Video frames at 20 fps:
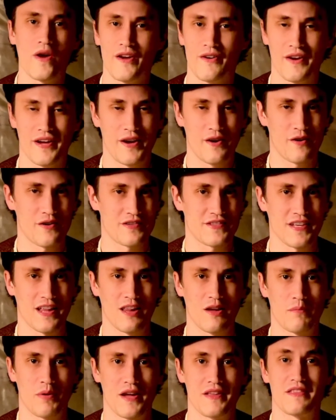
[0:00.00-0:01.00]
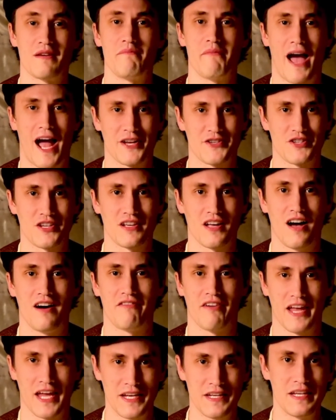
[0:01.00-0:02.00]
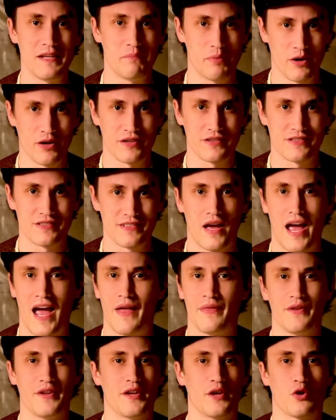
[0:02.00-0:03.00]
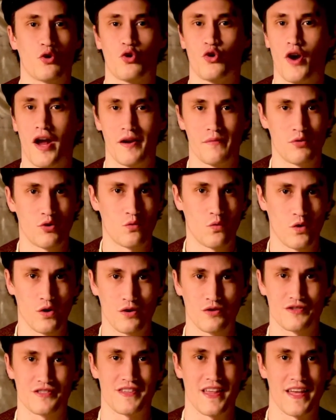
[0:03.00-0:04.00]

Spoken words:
here to celebrate the magic of indie books and the incredible worlds they